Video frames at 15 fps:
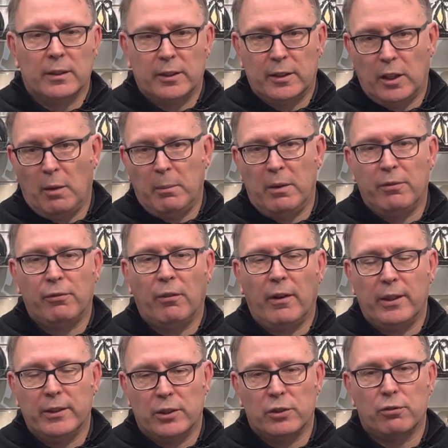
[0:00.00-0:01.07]
Don't be
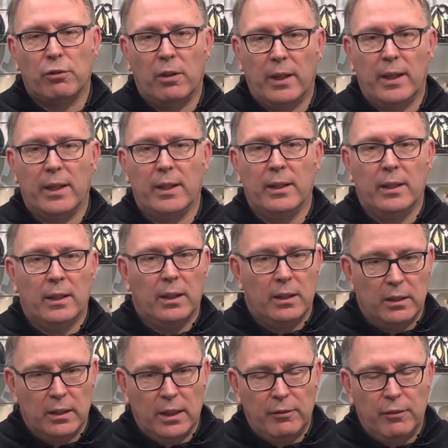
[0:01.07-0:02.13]
frightened to try it.
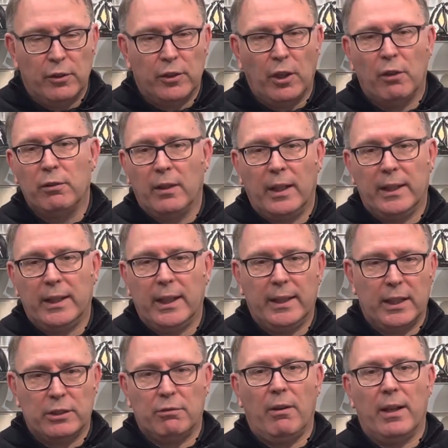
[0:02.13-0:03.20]
If you don't like it,
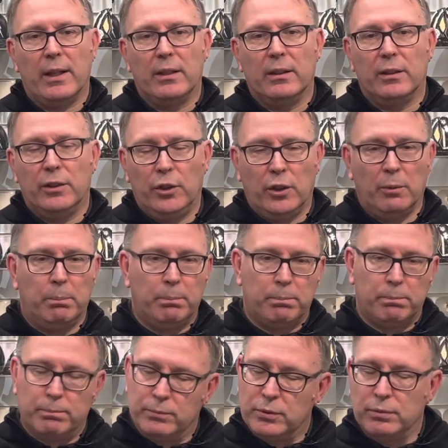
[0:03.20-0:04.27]
that's great. You've
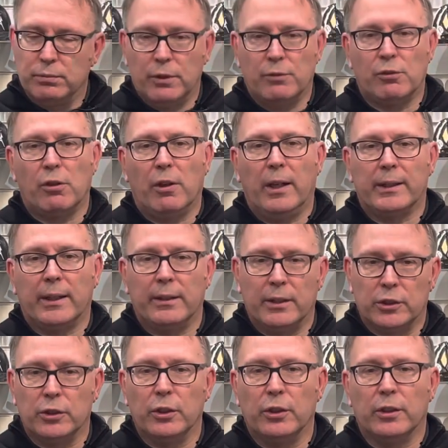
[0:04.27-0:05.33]
tried it, it's
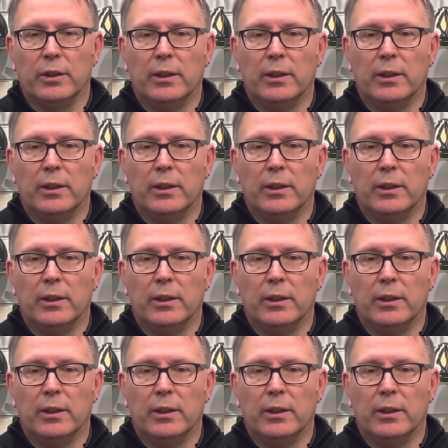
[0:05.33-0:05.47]
good.